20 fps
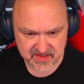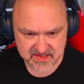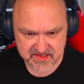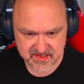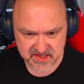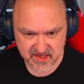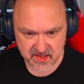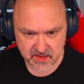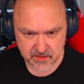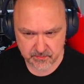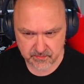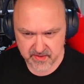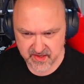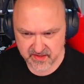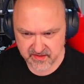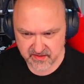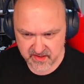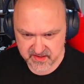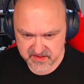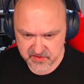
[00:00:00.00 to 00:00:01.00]
seen them,
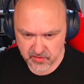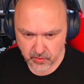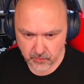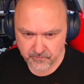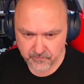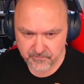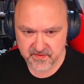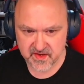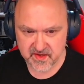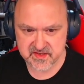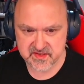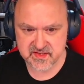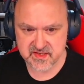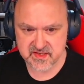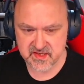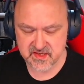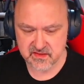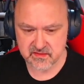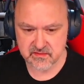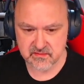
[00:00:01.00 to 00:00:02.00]
and it's obvious
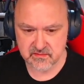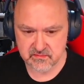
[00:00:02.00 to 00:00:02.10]
that